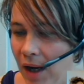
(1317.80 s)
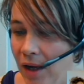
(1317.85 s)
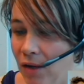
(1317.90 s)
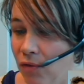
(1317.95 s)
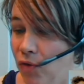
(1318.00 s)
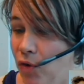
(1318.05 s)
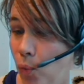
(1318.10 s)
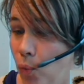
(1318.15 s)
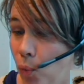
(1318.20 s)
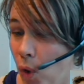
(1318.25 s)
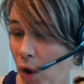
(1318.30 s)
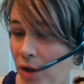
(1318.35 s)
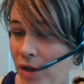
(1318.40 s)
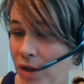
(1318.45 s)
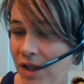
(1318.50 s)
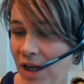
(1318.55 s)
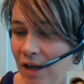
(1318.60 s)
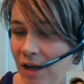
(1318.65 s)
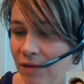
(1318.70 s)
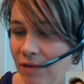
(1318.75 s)
if you
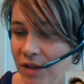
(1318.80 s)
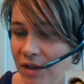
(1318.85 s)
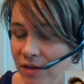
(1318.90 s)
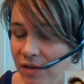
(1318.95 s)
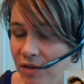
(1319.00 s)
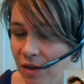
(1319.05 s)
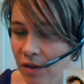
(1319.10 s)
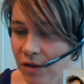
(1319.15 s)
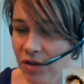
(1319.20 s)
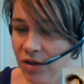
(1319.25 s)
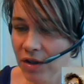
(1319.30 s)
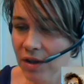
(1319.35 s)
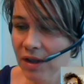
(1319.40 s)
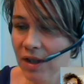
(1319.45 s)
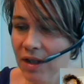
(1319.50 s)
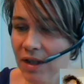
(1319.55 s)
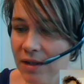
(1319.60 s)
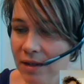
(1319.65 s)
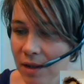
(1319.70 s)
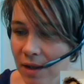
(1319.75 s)
want, have a discussion
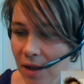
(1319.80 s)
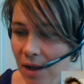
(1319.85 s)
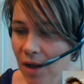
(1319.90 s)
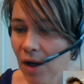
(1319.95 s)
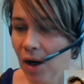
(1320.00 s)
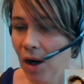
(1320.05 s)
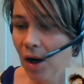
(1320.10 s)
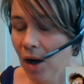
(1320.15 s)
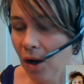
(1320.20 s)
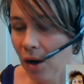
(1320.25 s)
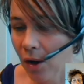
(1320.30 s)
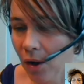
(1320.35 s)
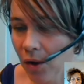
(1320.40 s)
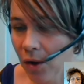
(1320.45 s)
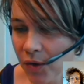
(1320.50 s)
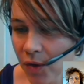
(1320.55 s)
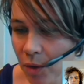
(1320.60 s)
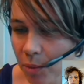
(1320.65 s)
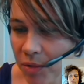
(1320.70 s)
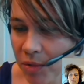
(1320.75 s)
that
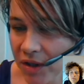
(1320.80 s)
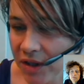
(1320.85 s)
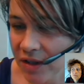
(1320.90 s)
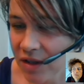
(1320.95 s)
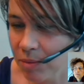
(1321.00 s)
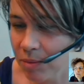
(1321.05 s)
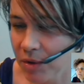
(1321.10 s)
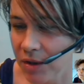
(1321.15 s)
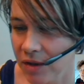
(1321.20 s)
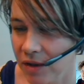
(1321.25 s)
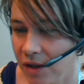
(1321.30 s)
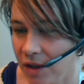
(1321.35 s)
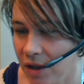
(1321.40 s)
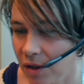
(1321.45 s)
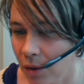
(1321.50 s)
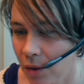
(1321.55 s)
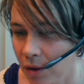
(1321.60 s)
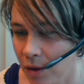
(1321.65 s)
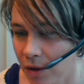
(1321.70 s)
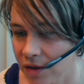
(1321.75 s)
other participants in the
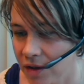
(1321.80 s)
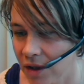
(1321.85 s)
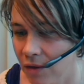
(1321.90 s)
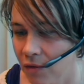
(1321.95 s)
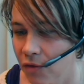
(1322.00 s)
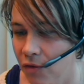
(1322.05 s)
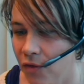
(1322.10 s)
course can